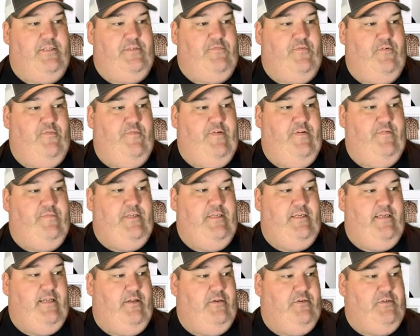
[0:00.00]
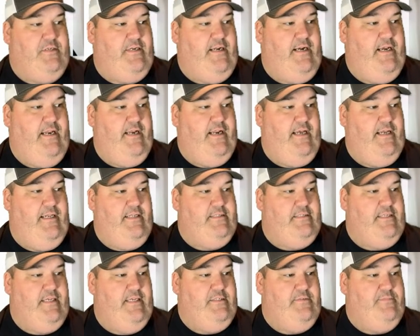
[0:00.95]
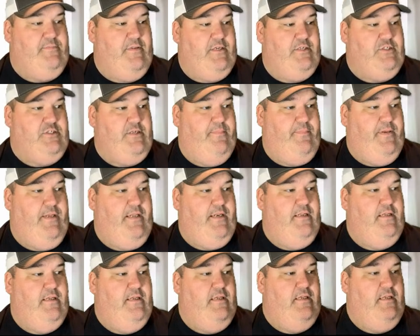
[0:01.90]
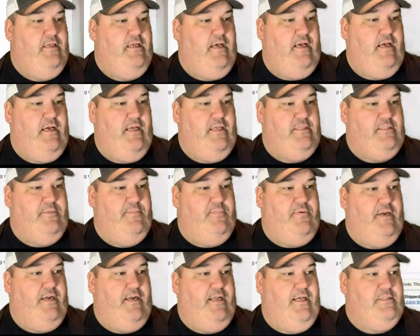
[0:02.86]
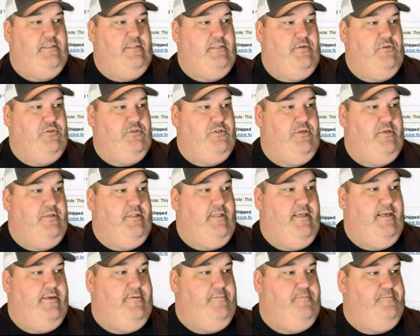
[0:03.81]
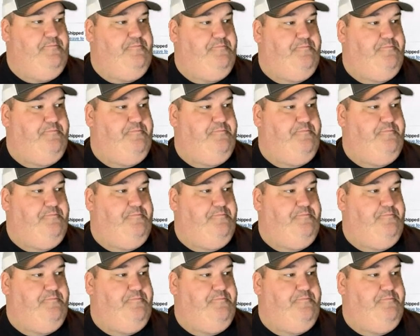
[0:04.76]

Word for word: this for $15.99 plus shipping. Uh, it's a pretty nice little shirt there.